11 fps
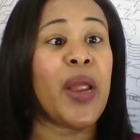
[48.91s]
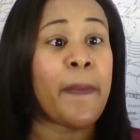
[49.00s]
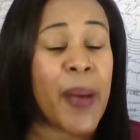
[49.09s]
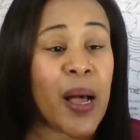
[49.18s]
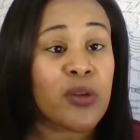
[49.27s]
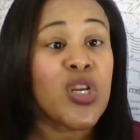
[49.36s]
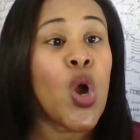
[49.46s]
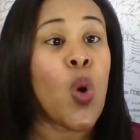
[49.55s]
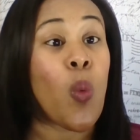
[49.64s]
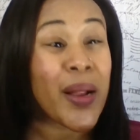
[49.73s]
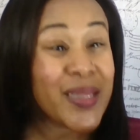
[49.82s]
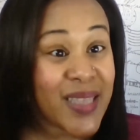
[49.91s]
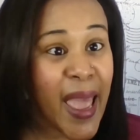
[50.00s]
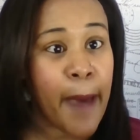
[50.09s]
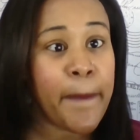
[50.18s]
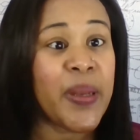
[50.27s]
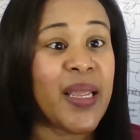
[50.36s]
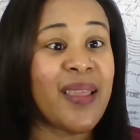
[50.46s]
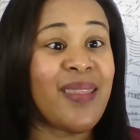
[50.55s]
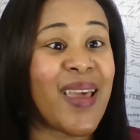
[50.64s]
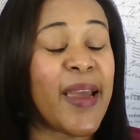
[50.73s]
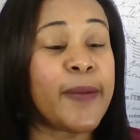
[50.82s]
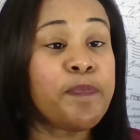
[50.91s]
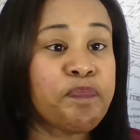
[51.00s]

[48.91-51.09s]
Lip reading: about what's happening there.